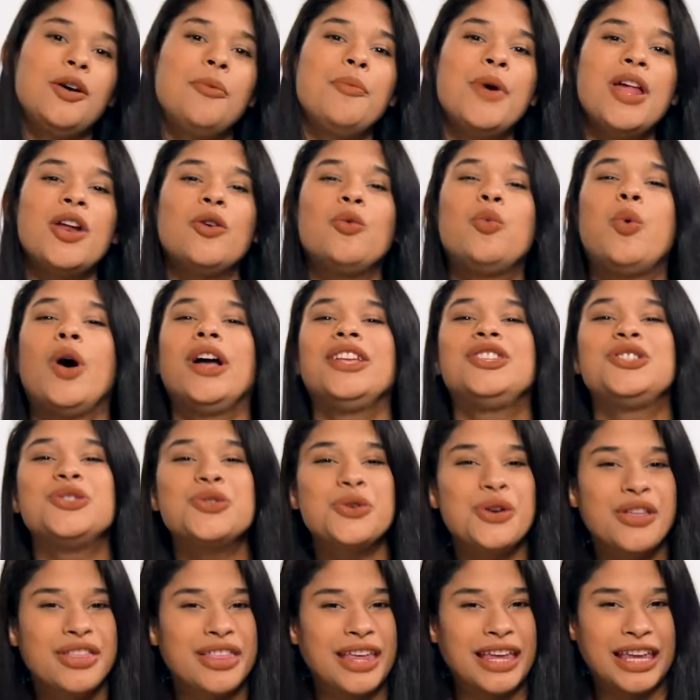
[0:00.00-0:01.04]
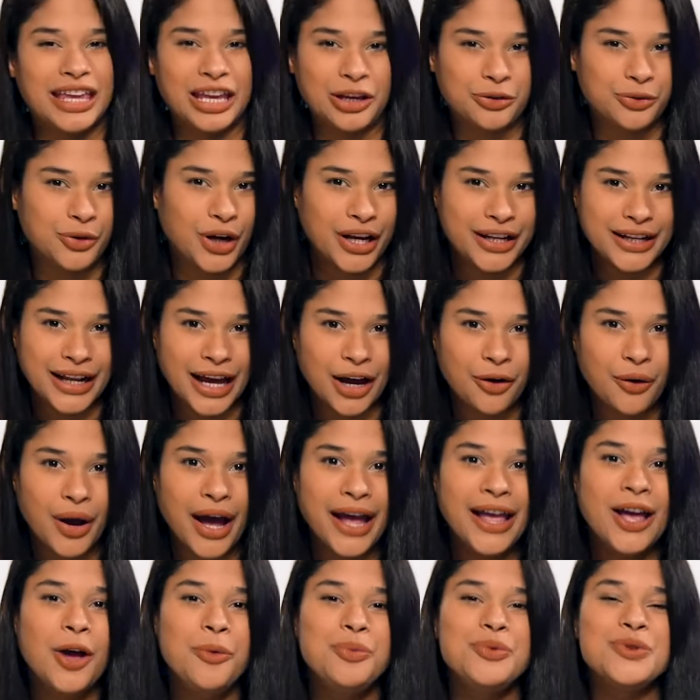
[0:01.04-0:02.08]
No matter what you're thinking right now,
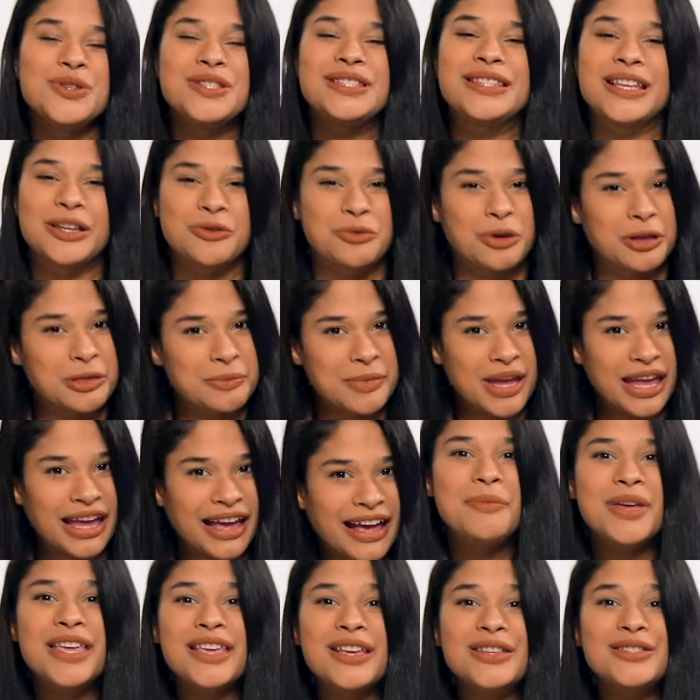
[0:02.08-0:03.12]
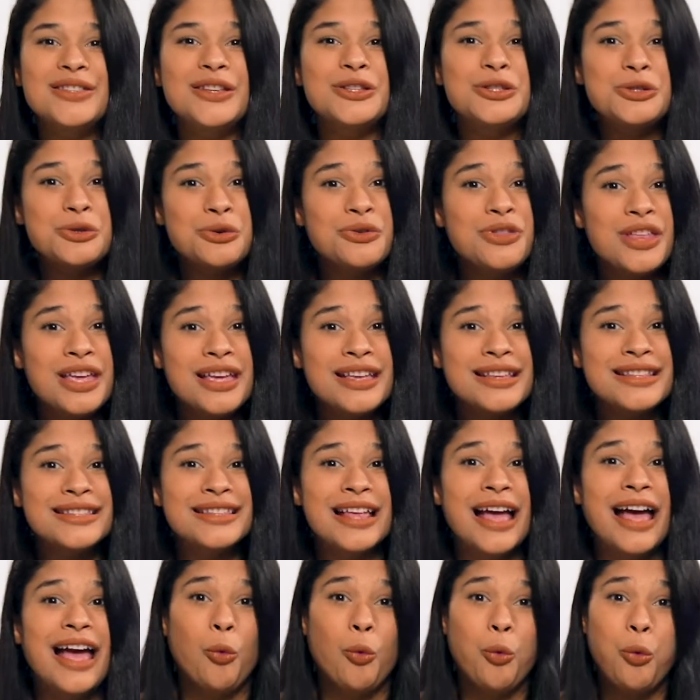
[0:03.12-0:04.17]
I hope you stick with me. Because the truth
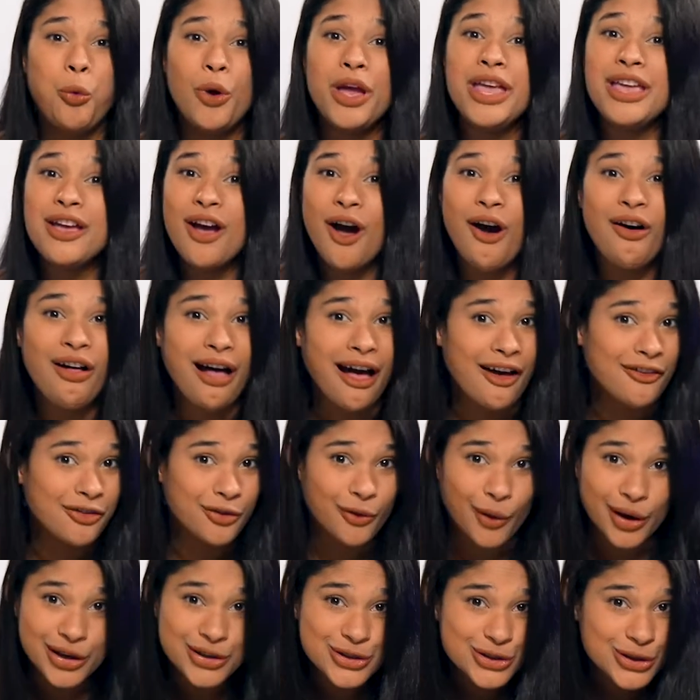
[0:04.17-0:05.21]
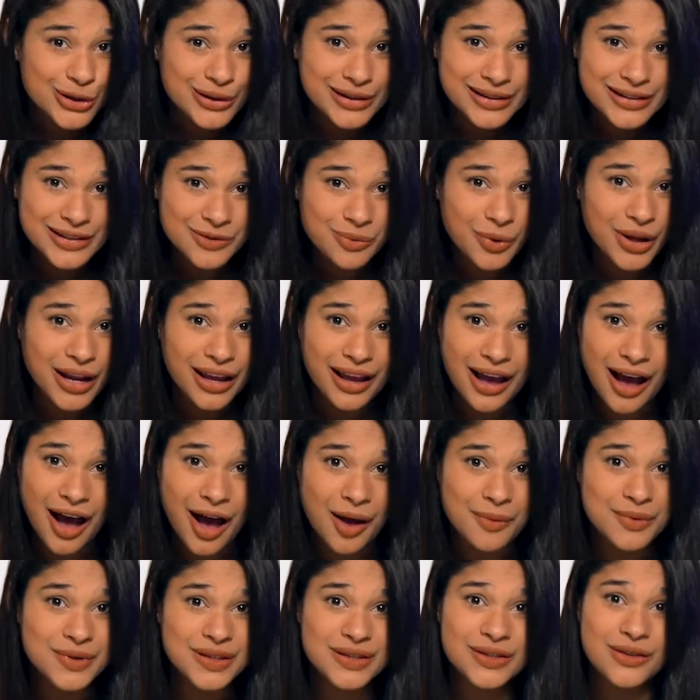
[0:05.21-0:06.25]
is, we all have questions when it
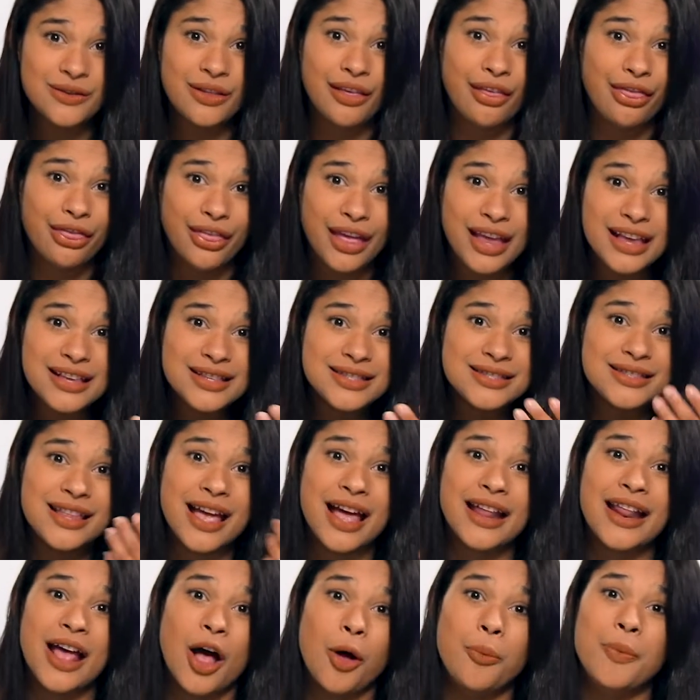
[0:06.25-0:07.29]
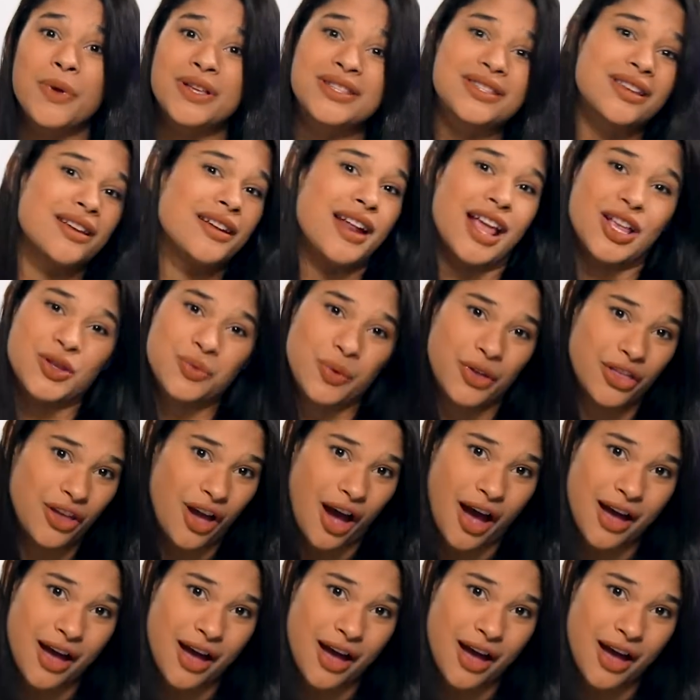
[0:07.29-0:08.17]
comes to the things that help us connect with